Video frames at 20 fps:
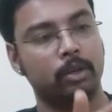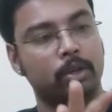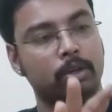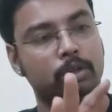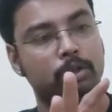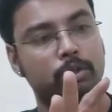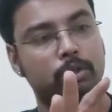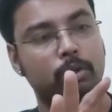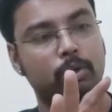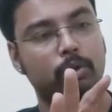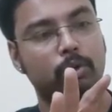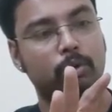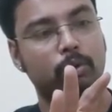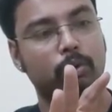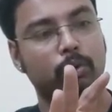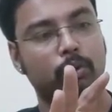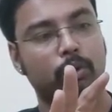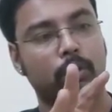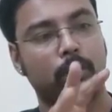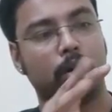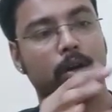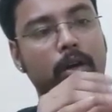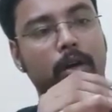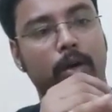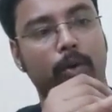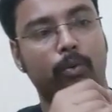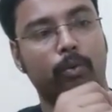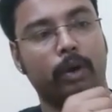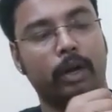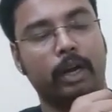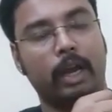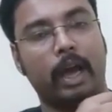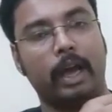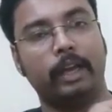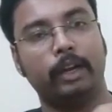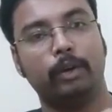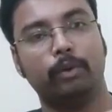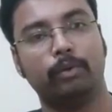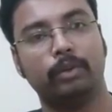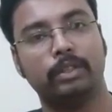So what
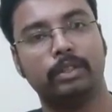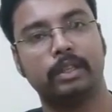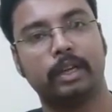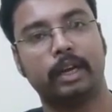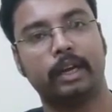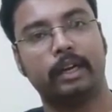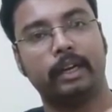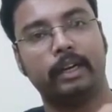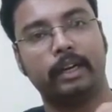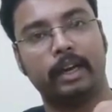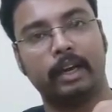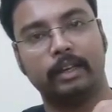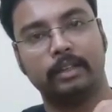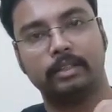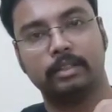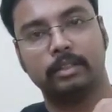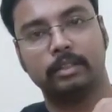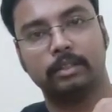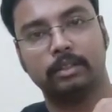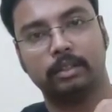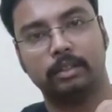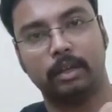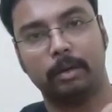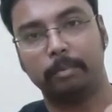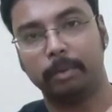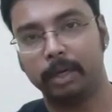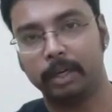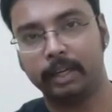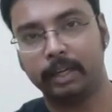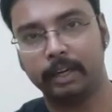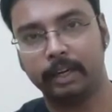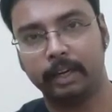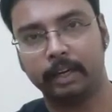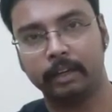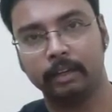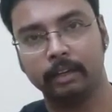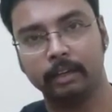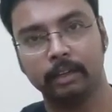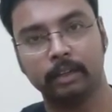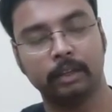I know is that it has double
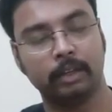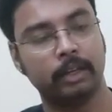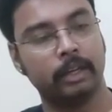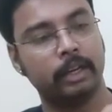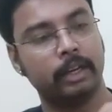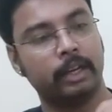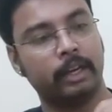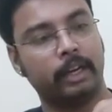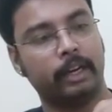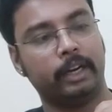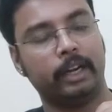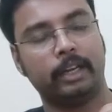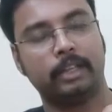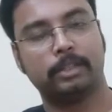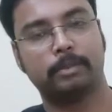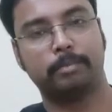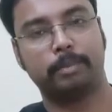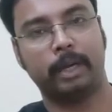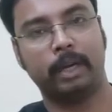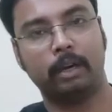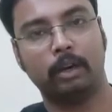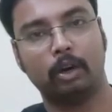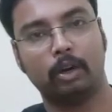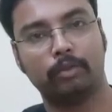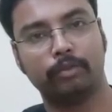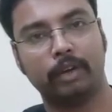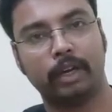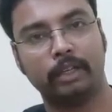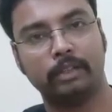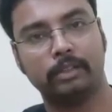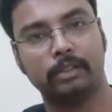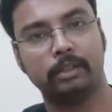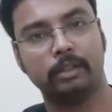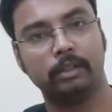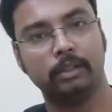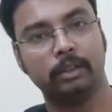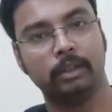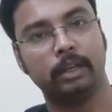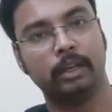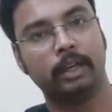D-ring, it has pin lock visor,
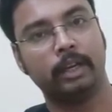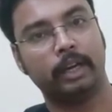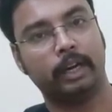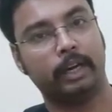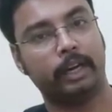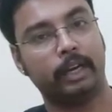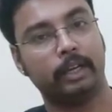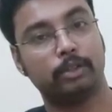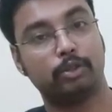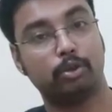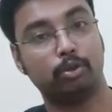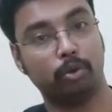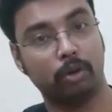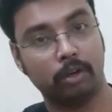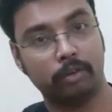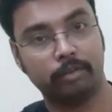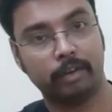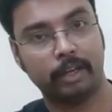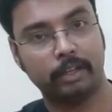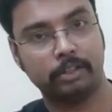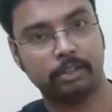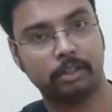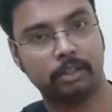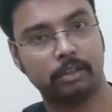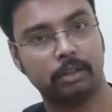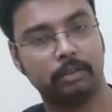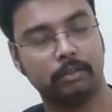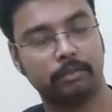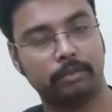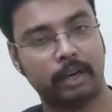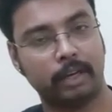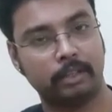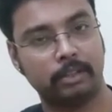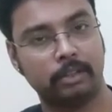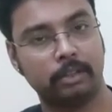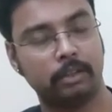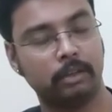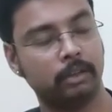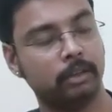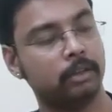it has dual
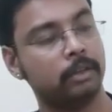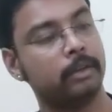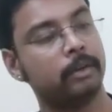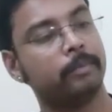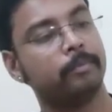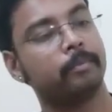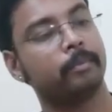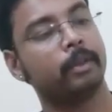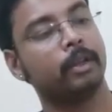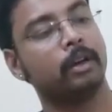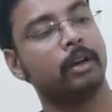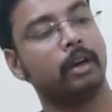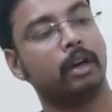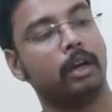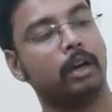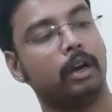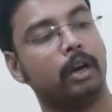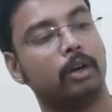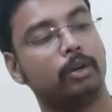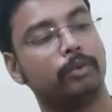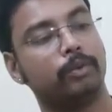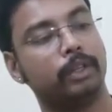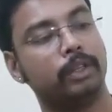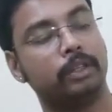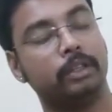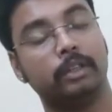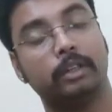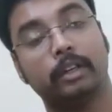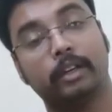visor along with